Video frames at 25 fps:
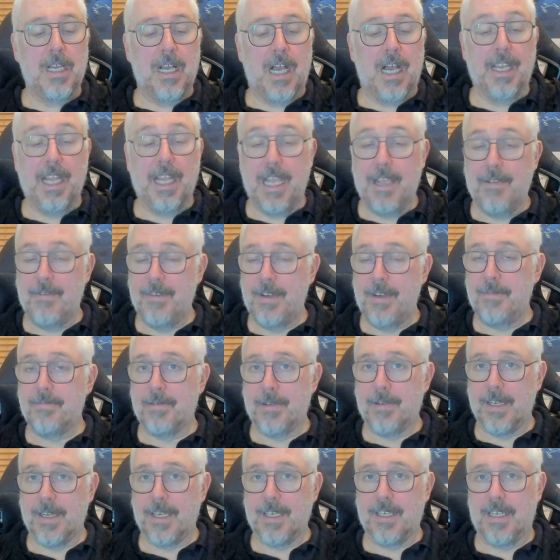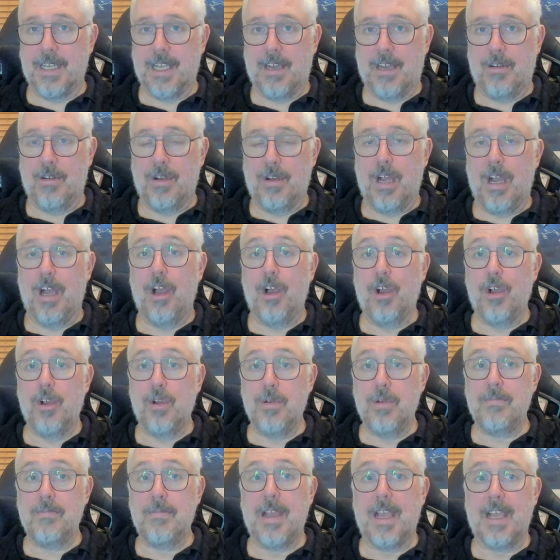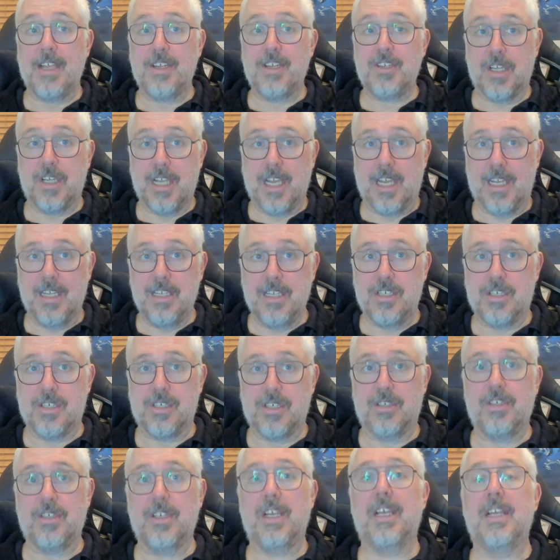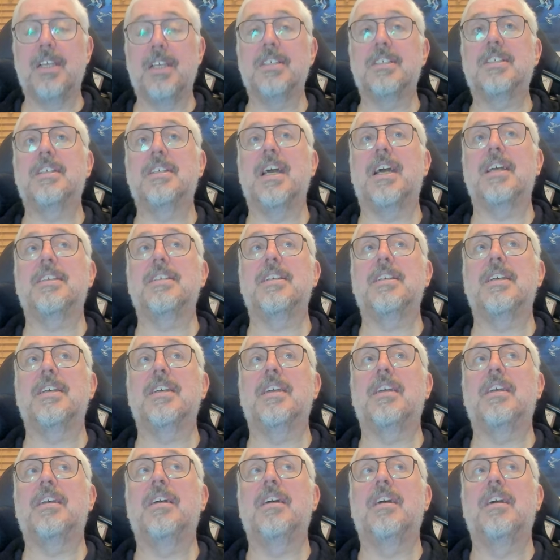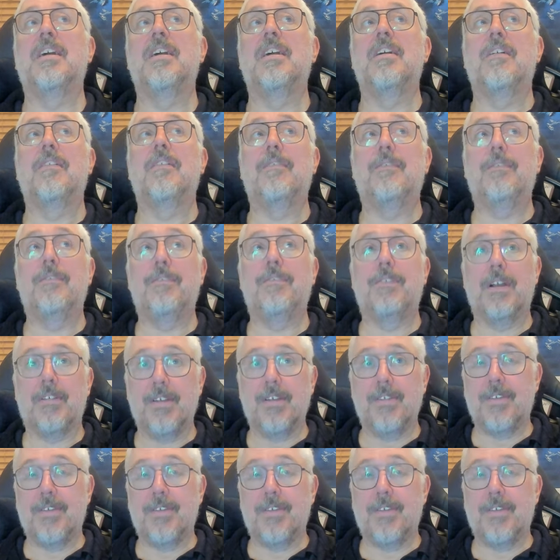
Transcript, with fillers: And even in Britain now, home education is getting very,